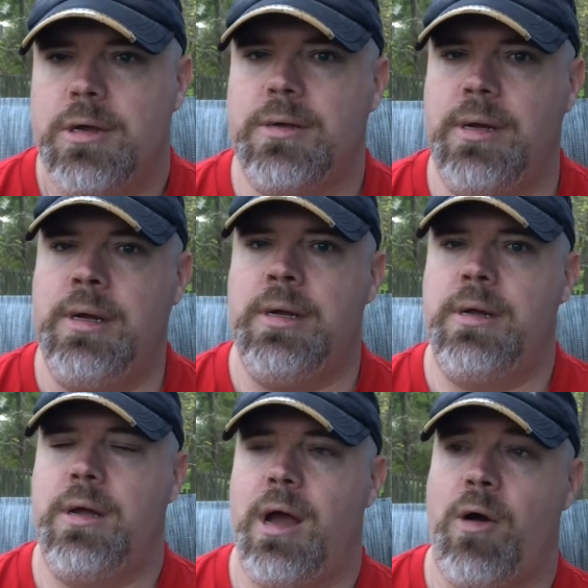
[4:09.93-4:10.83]

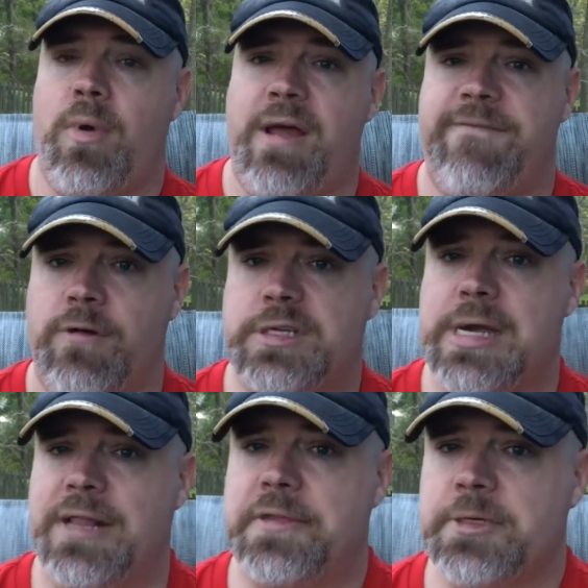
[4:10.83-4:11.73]
When I first
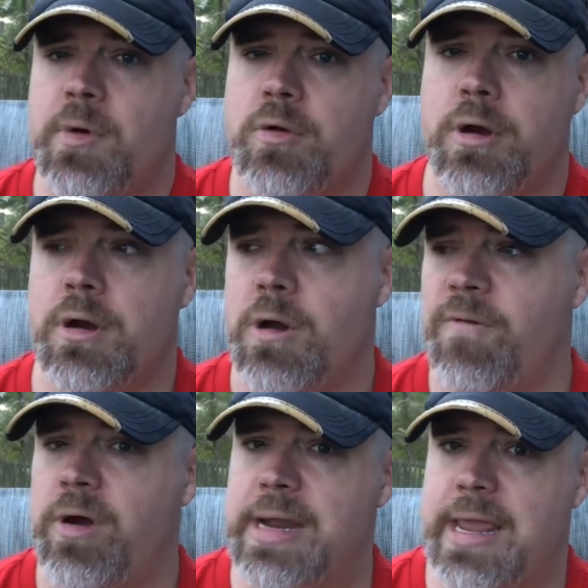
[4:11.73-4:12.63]
got the smoker
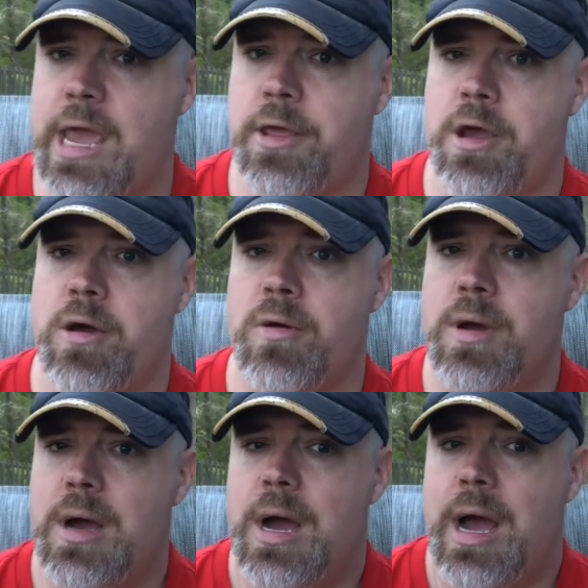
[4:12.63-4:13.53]
over a decade ago,
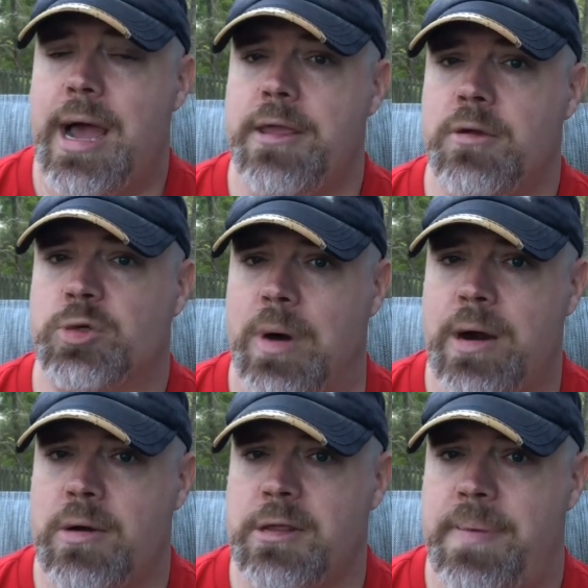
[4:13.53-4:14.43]
I used water
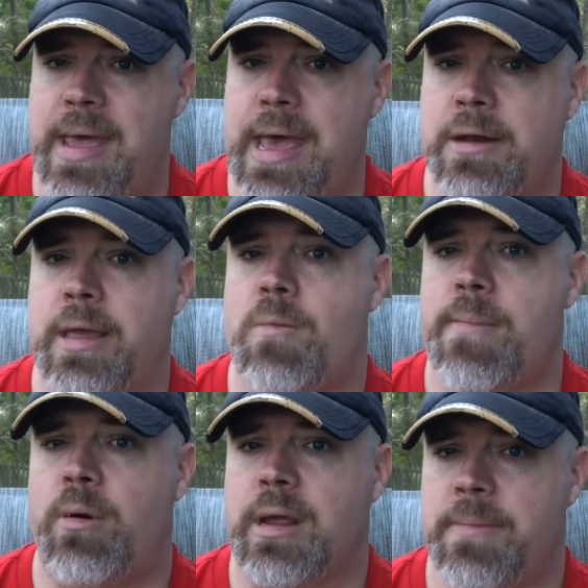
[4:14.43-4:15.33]
in the pan like
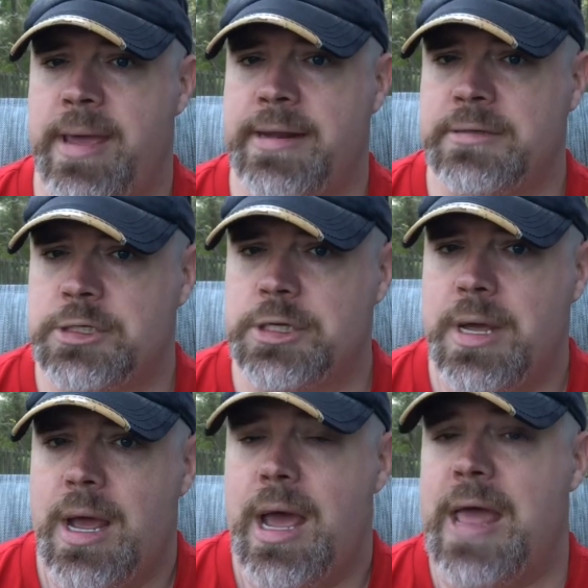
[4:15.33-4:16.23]
Weber recommends,
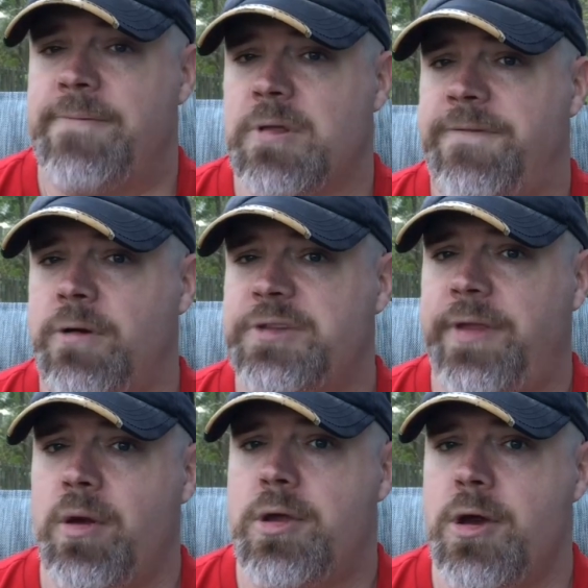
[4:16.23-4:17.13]
and for the first
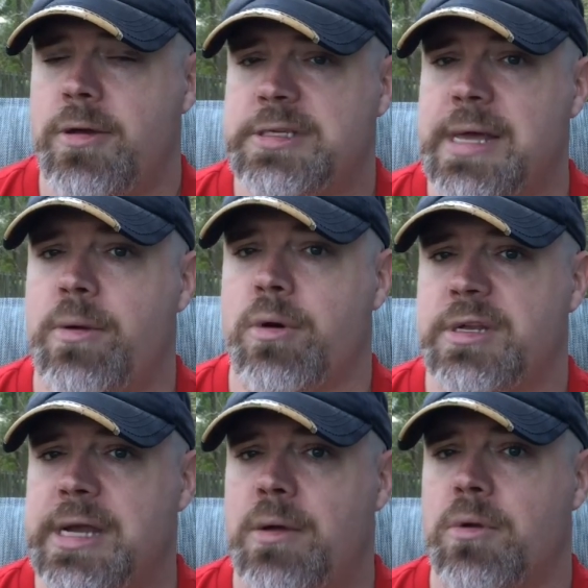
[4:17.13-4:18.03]
few cooks that worked
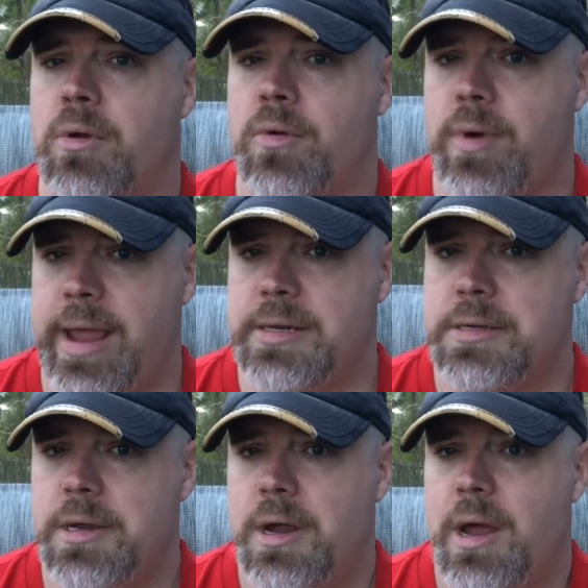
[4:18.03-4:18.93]
out great.
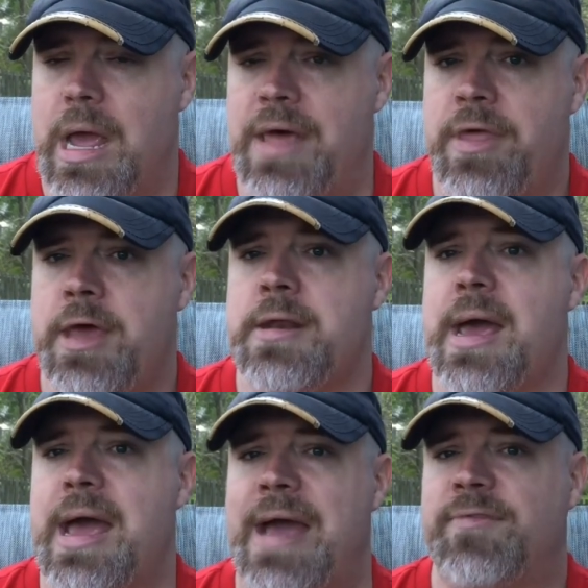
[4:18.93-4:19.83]
And then
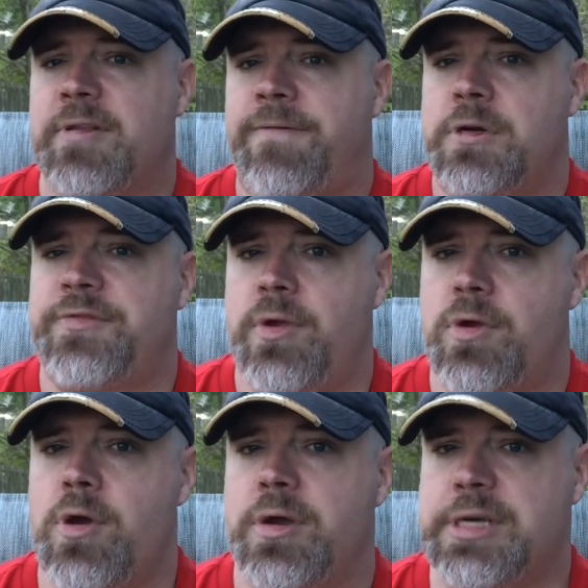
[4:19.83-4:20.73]
after the first few
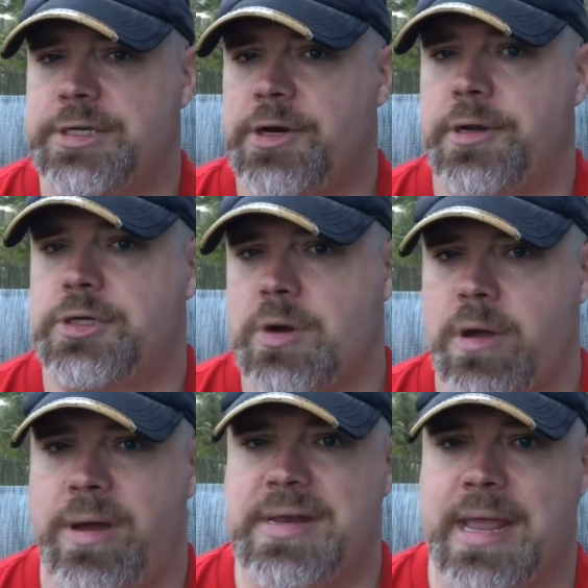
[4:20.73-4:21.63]
cooks, I started
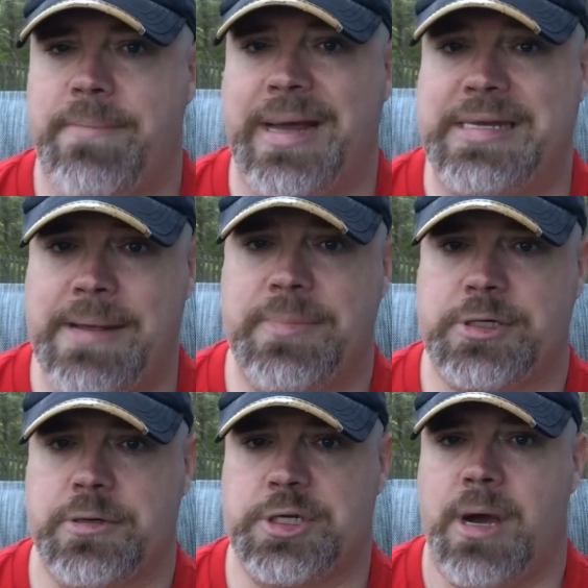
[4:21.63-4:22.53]
struggling to get my
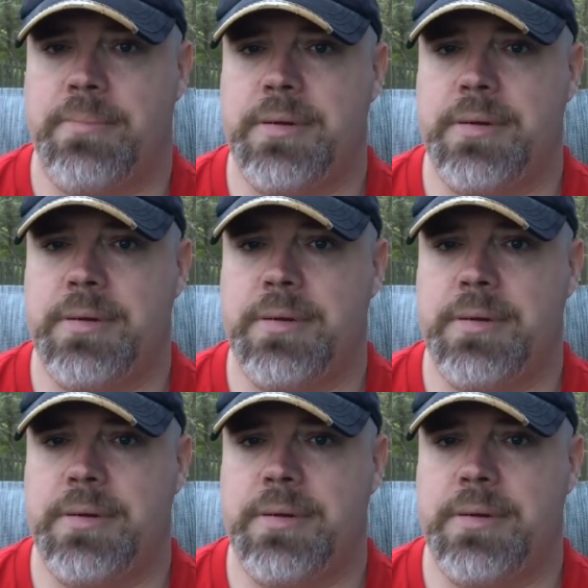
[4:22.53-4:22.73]
temperatures up,